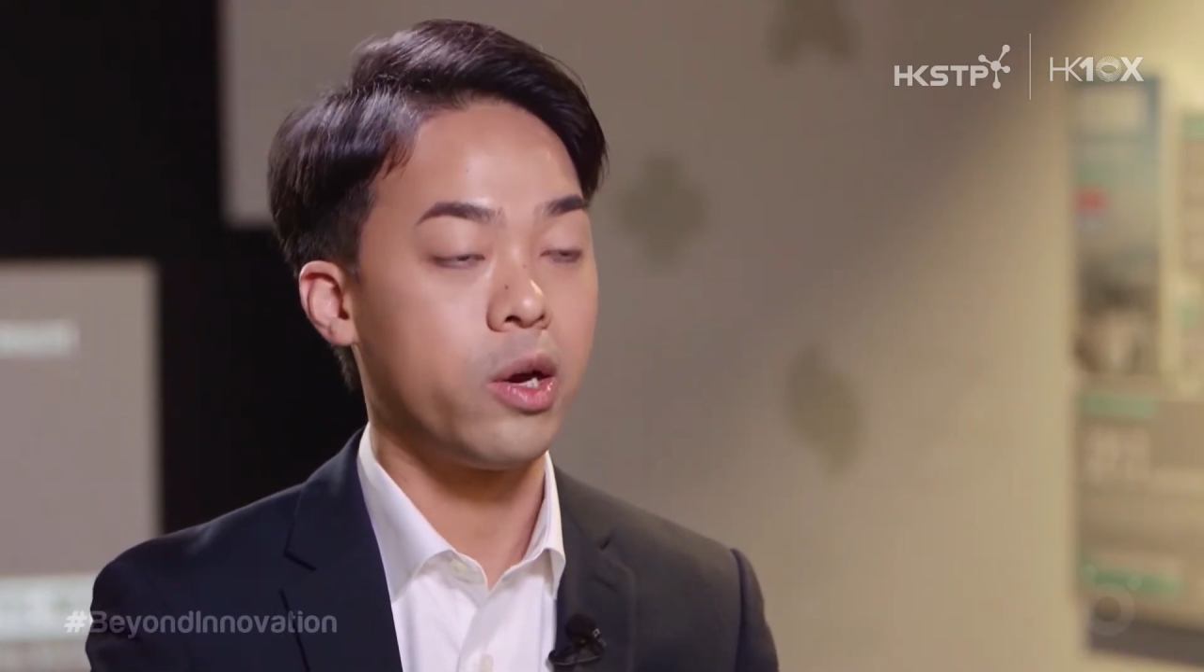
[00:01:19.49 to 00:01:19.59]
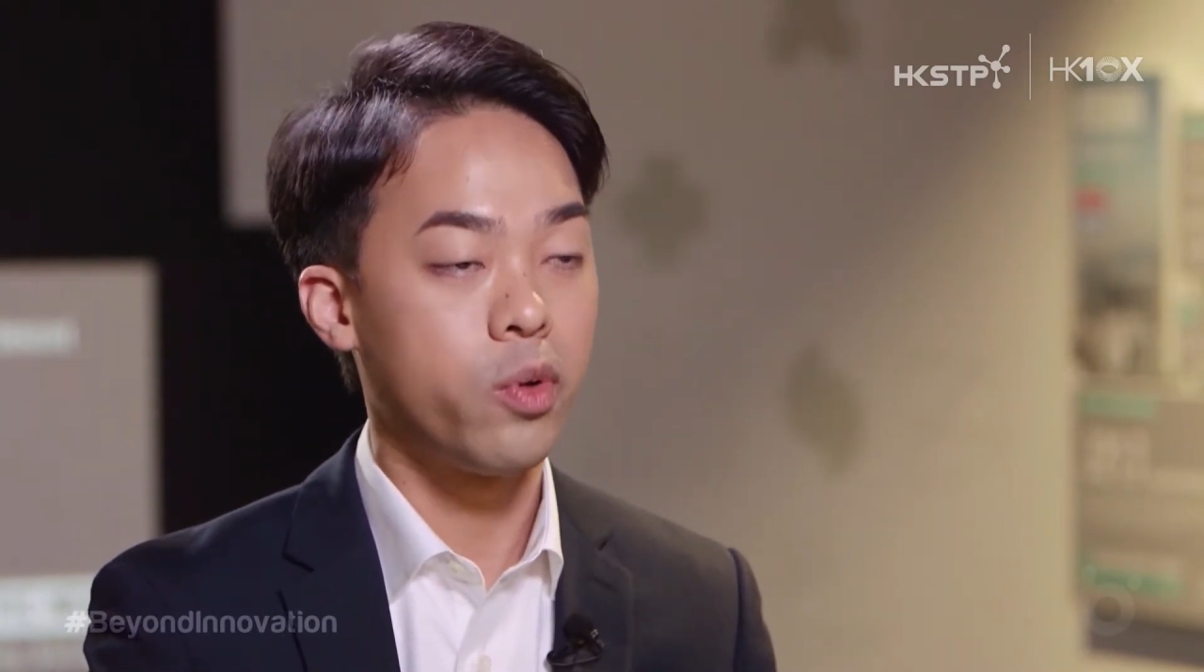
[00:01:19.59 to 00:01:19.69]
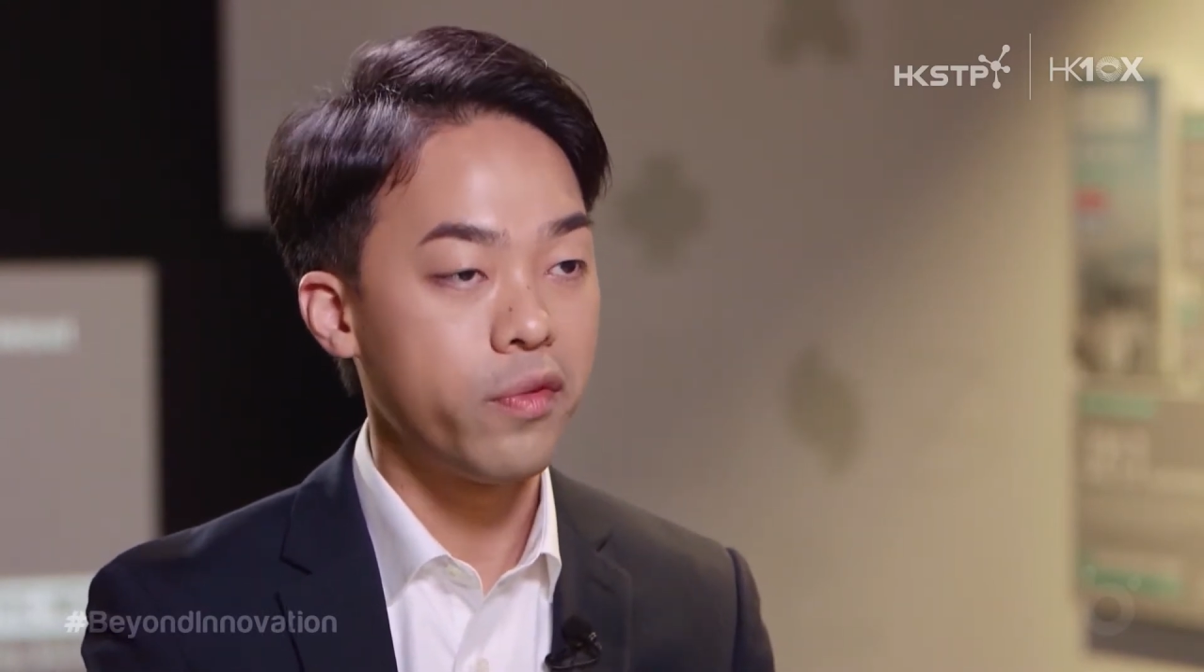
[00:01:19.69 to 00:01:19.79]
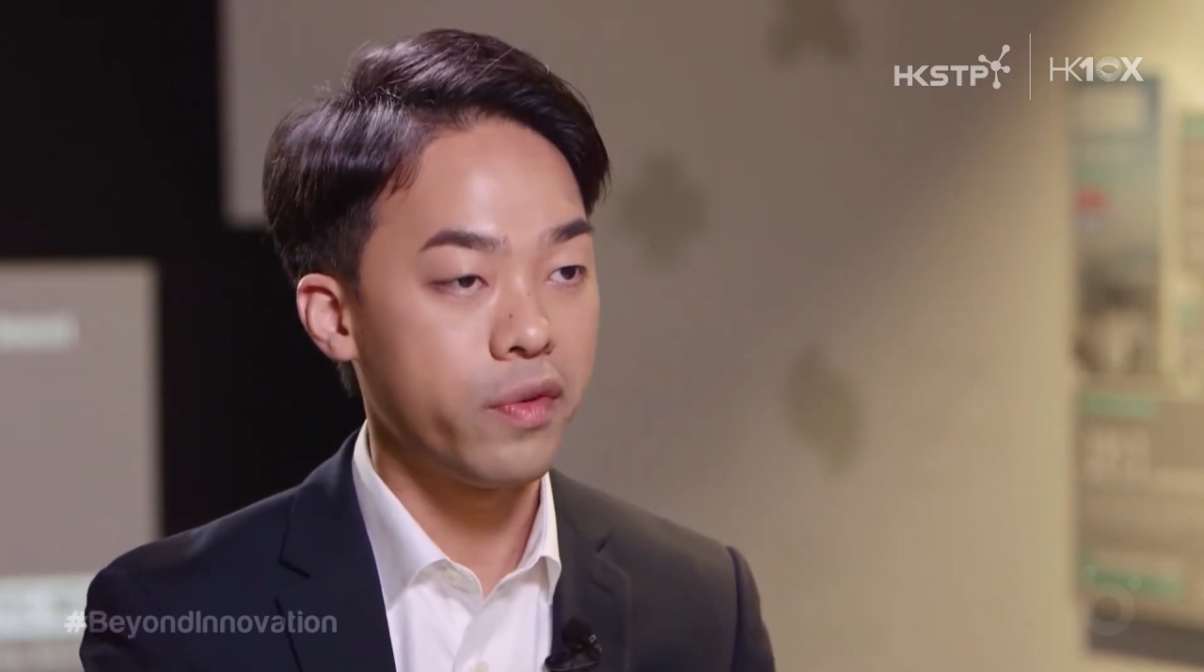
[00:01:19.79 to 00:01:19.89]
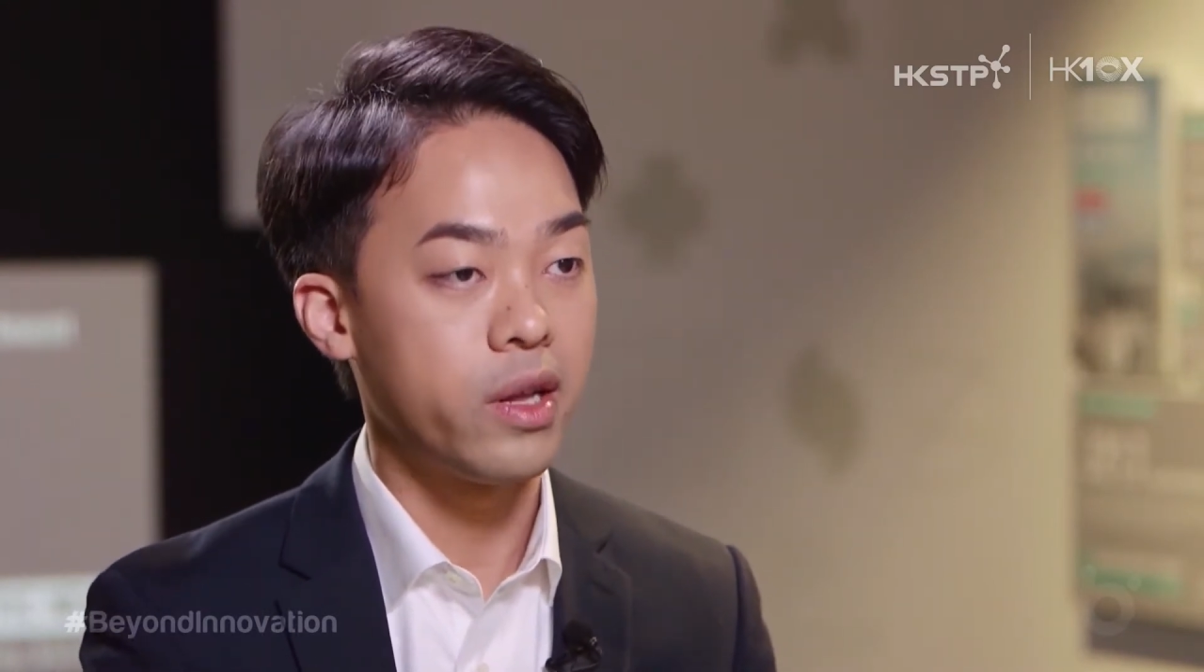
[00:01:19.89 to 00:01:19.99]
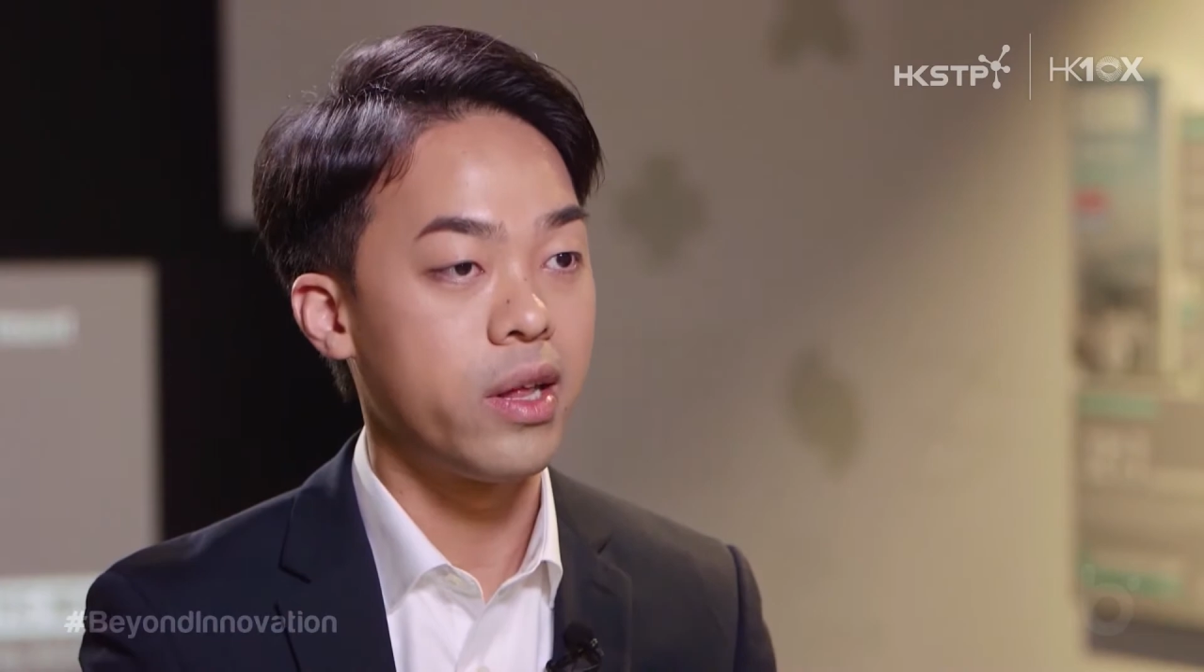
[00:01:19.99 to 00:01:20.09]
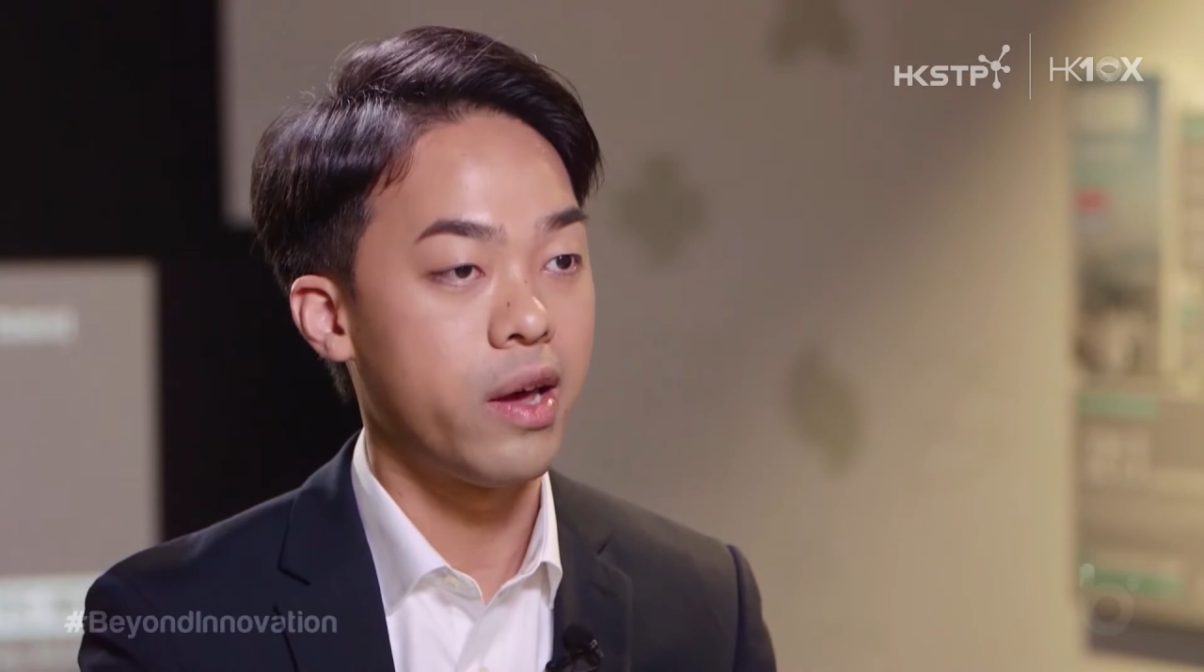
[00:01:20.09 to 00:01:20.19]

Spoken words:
equivalent